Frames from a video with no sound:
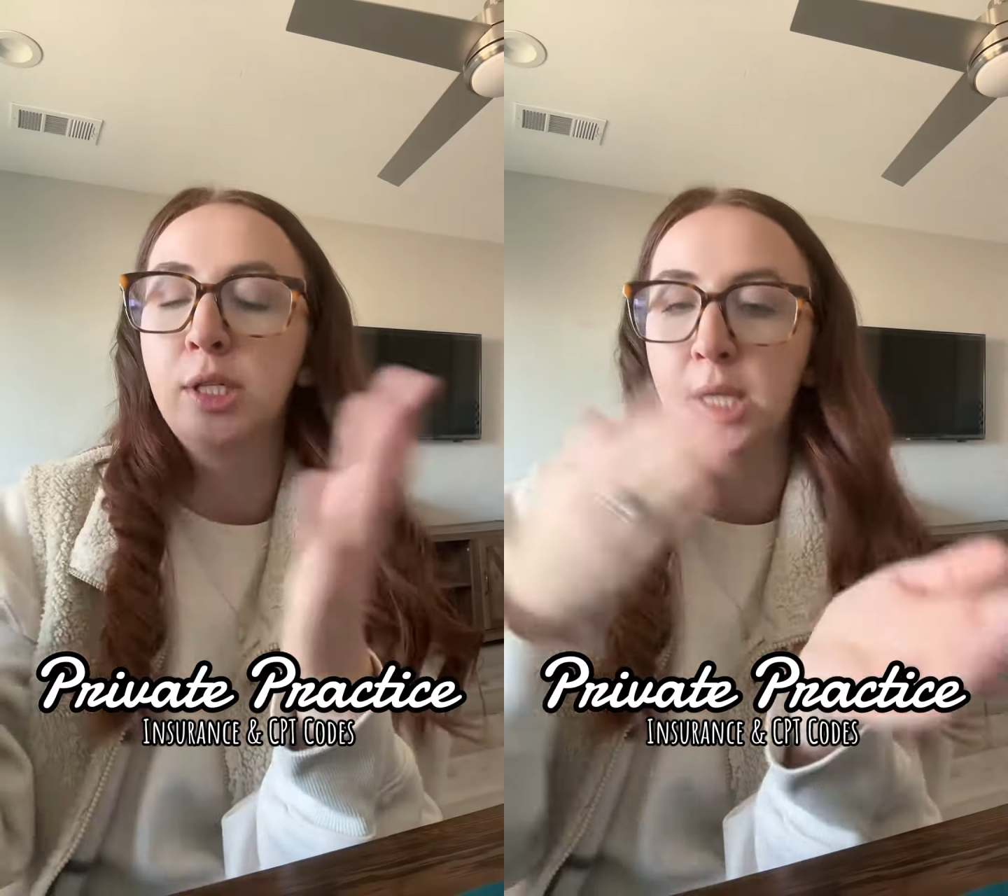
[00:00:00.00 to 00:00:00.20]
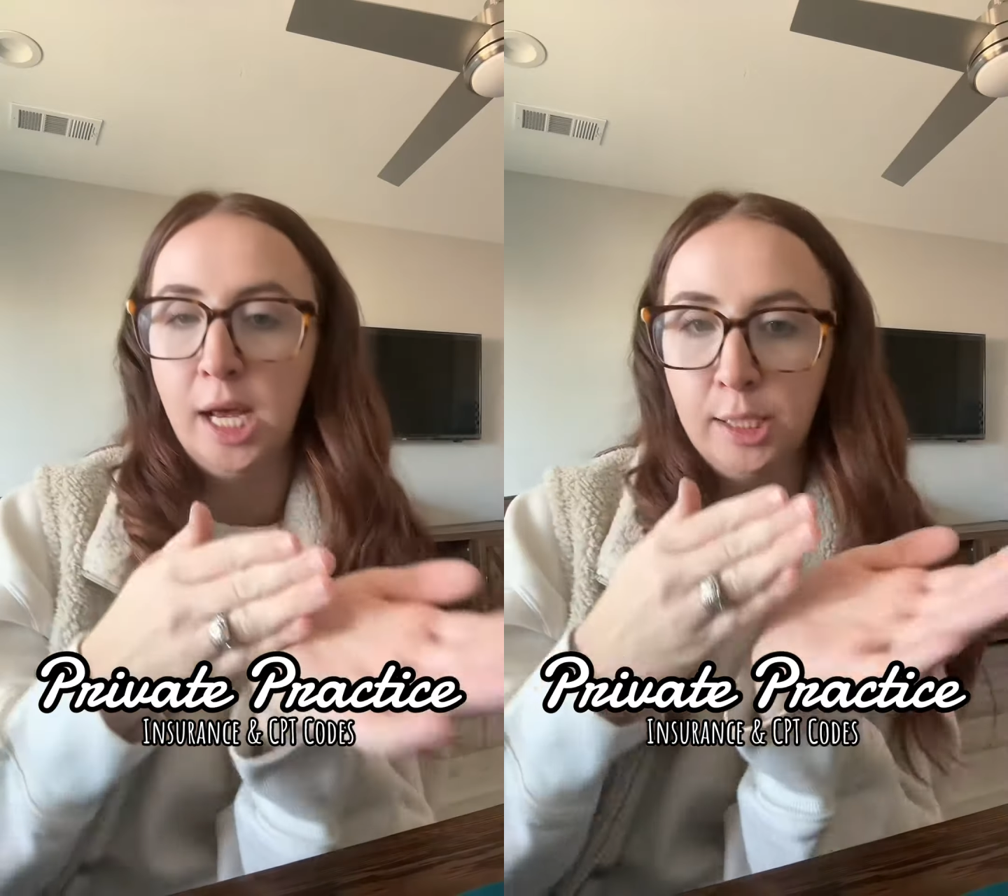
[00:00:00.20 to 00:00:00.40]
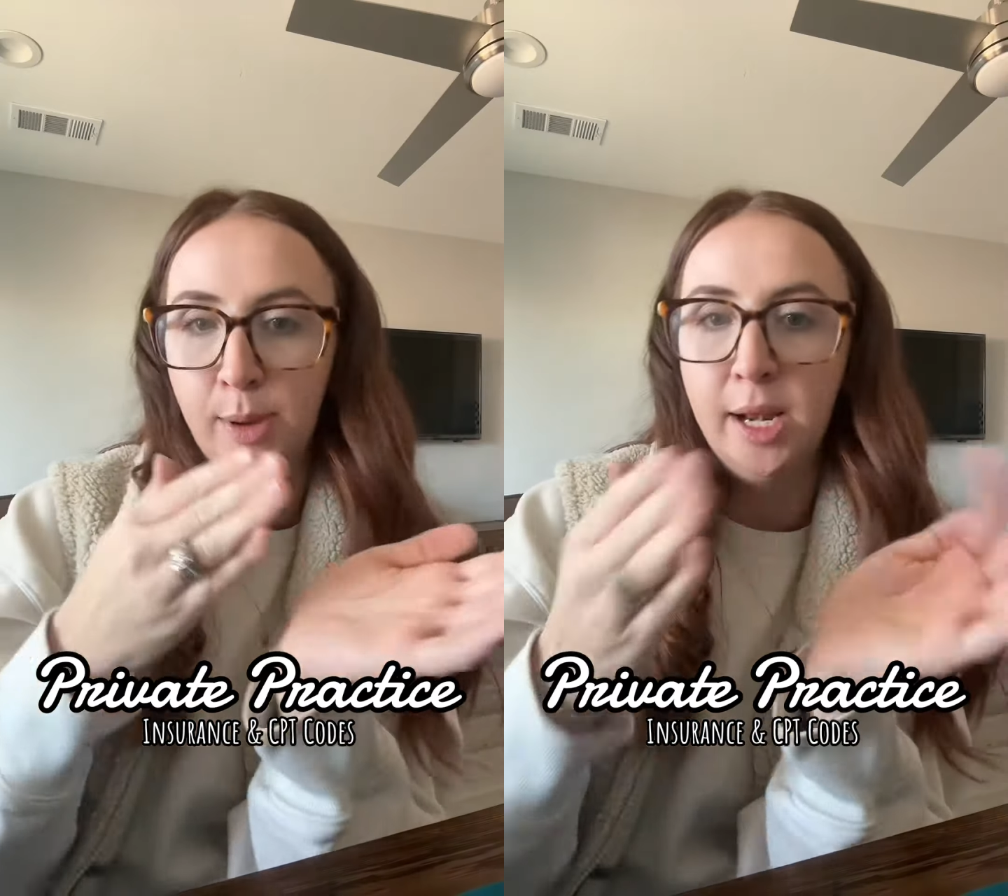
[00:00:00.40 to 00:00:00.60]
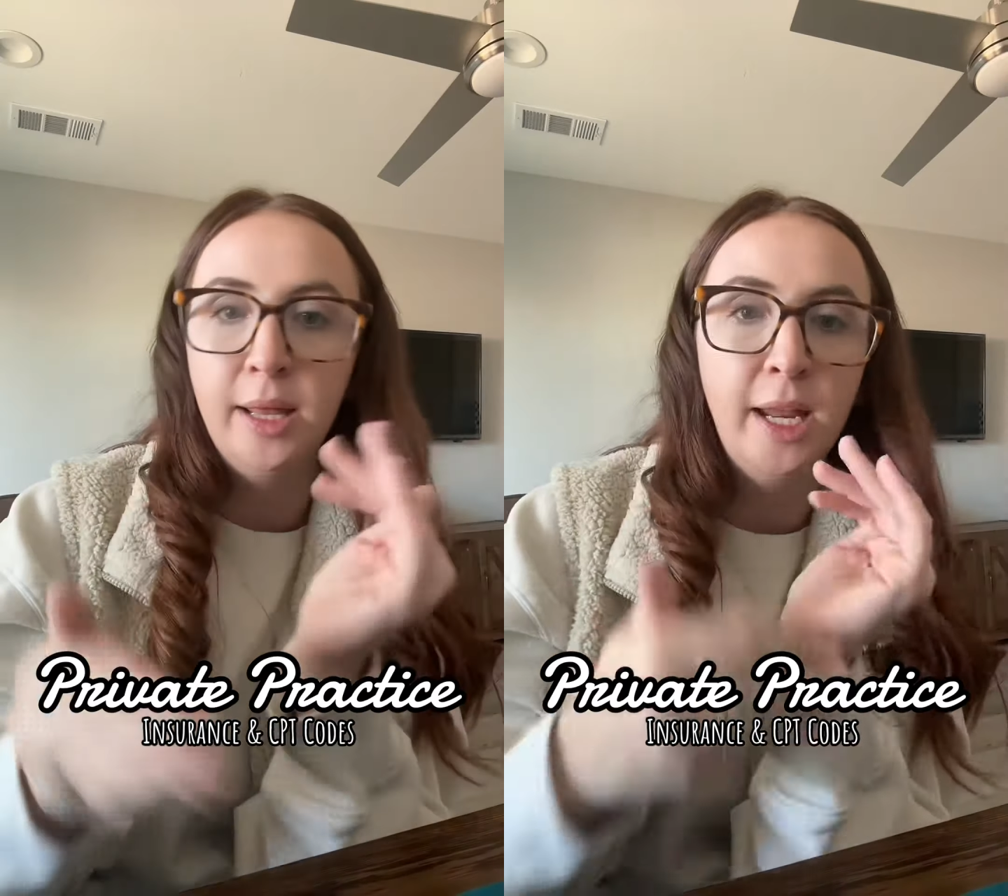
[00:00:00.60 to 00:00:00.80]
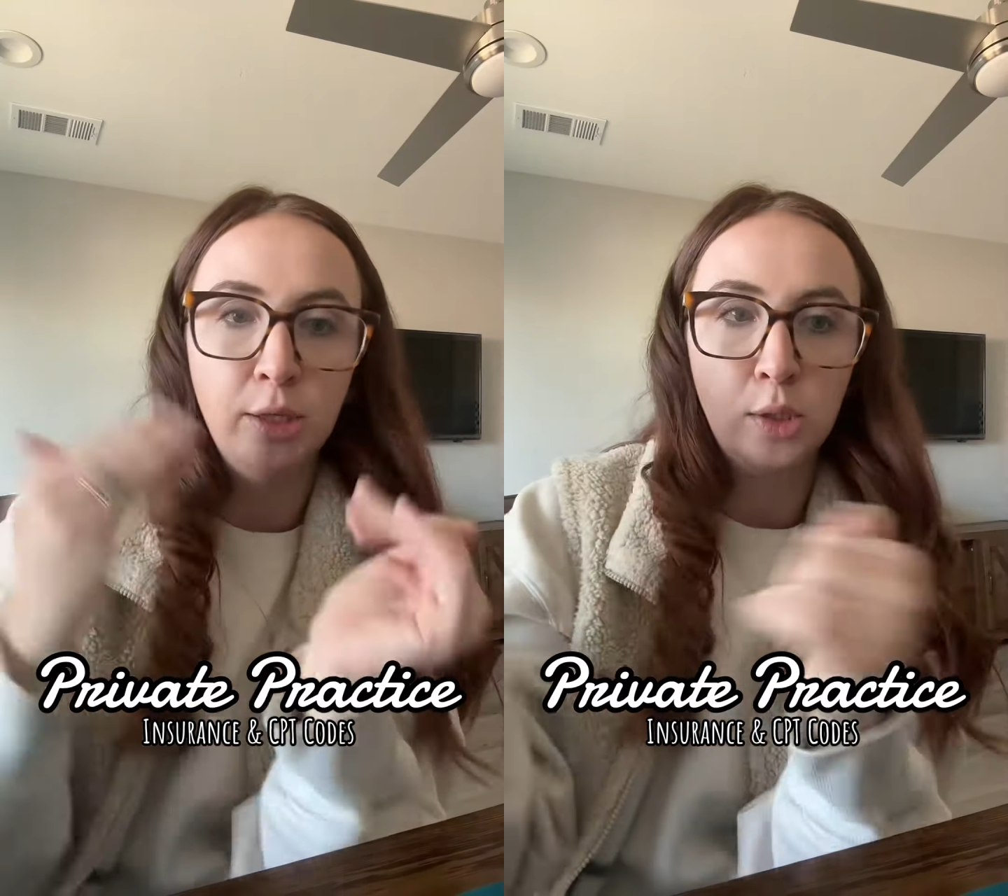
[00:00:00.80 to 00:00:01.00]
the husband and
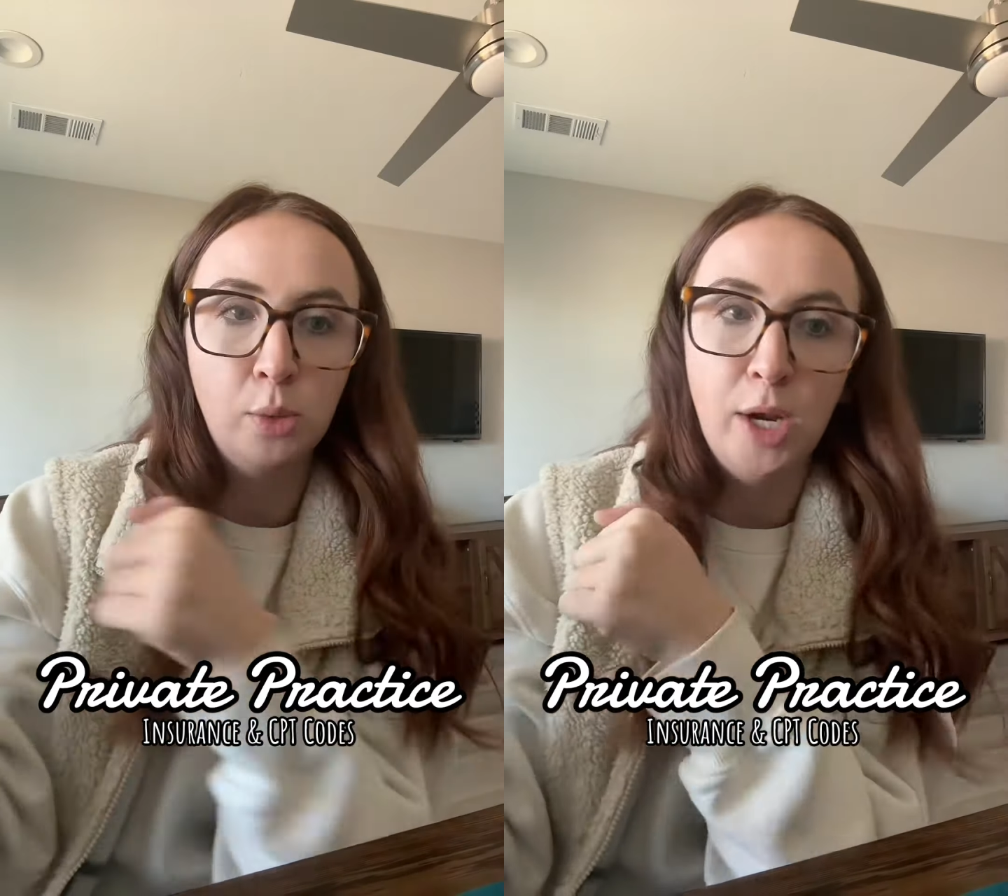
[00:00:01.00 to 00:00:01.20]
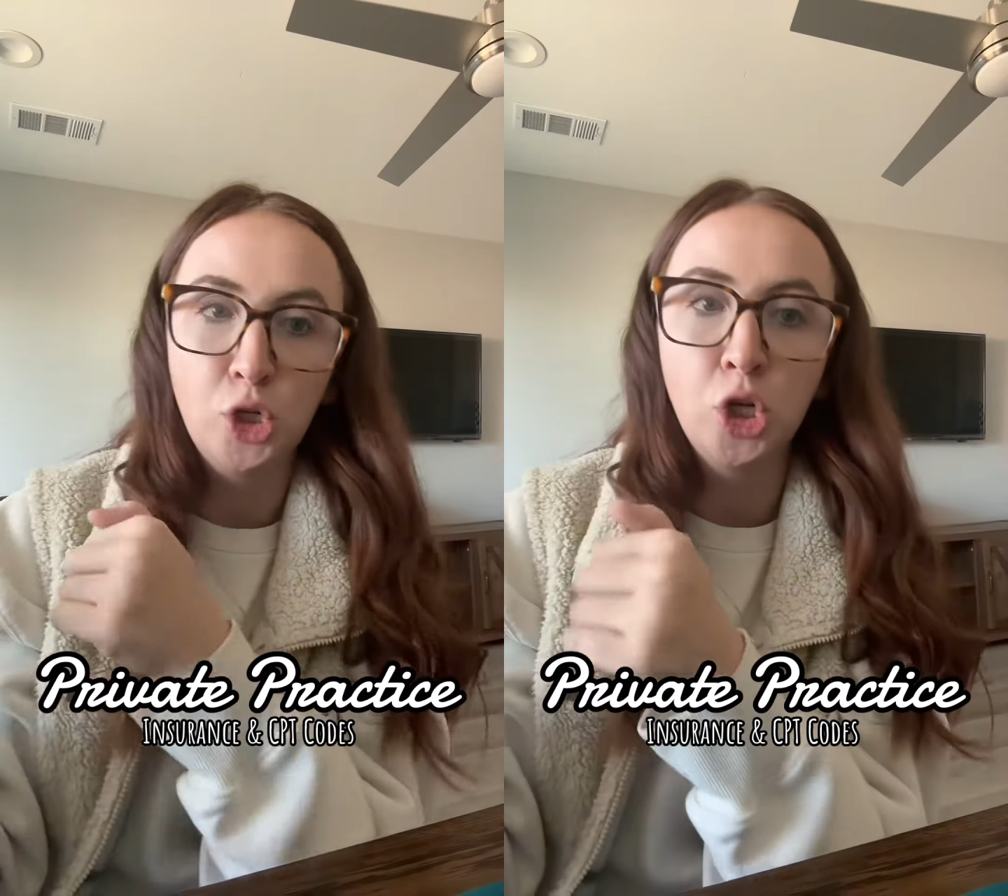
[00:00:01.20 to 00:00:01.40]
then switch.